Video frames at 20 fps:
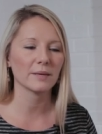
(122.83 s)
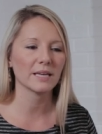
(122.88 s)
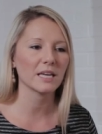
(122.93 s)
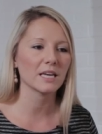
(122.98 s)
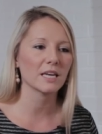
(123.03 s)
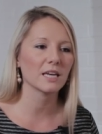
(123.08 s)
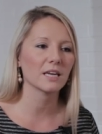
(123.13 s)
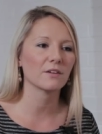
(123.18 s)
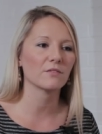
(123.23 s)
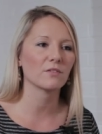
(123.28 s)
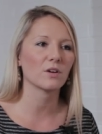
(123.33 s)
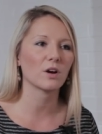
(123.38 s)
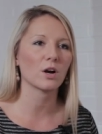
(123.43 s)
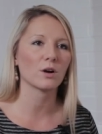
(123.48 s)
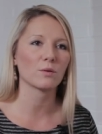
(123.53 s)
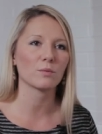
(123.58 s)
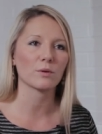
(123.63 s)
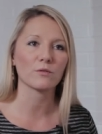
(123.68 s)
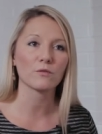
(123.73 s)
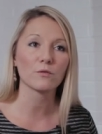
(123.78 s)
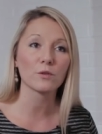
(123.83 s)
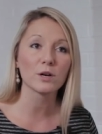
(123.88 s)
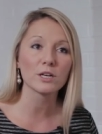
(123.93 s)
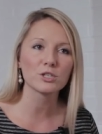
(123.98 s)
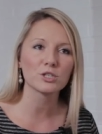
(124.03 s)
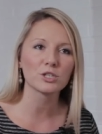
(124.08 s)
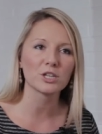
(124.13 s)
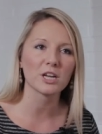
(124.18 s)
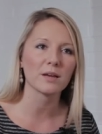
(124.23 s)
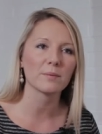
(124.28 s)
the beginning of our
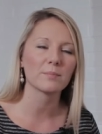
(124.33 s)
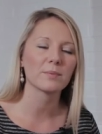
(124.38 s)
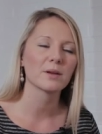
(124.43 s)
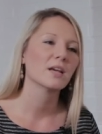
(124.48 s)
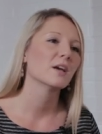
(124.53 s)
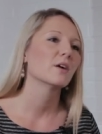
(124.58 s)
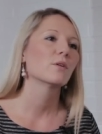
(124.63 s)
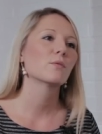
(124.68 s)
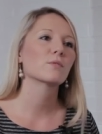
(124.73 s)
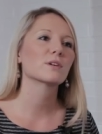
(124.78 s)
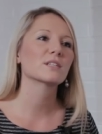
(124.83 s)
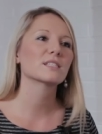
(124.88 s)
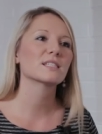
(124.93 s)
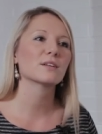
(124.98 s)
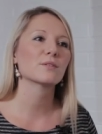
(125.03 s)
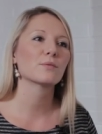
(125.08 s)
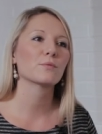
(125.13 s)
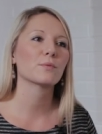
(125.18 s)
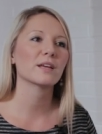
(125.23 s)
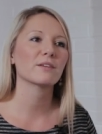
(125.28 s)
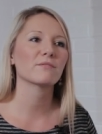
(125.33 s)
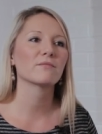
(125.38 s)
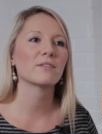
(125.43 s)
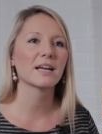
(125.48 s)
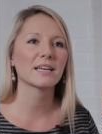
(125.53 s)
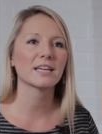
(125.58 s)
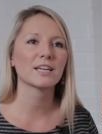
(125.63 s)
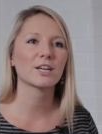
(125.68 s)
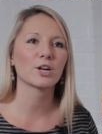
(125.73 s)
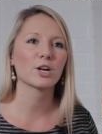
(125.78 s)
friendship was we
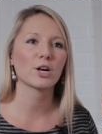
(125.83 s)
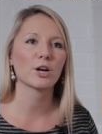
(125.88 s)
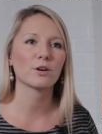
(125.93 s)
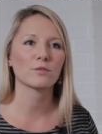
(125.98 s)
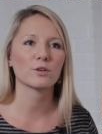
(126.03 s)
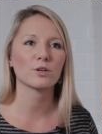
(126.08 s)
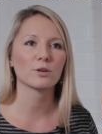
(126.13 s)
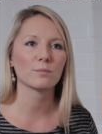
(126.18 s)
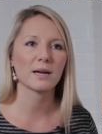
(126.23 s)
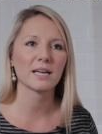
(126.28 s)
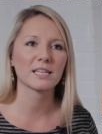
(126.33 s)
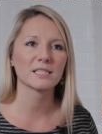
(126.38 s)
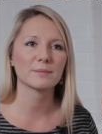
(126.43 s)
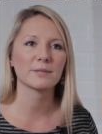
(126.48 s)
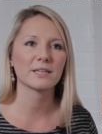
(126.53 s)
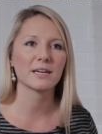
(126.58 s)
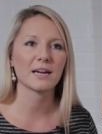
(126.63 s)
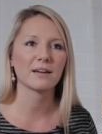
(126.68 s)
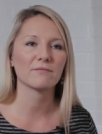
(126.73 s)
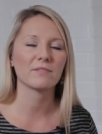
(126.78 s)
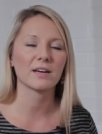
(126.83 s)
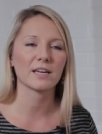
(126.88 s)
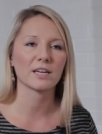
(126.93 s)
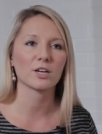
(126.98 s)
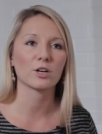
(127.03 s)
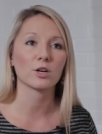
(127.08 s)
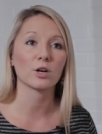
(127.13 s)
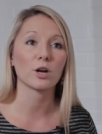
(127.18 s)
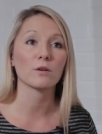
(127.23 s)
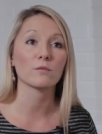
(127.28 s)
invited her over, my husband and I
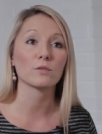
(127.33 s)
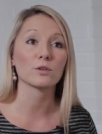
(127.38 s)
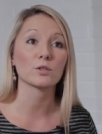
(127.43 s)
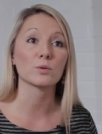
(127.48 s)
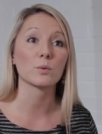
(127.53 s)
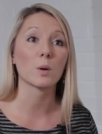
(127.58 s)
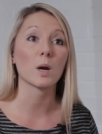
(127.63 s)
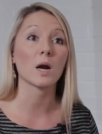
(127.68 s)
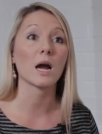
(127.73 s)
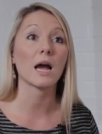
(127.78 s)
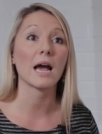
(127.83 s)
invited her over to our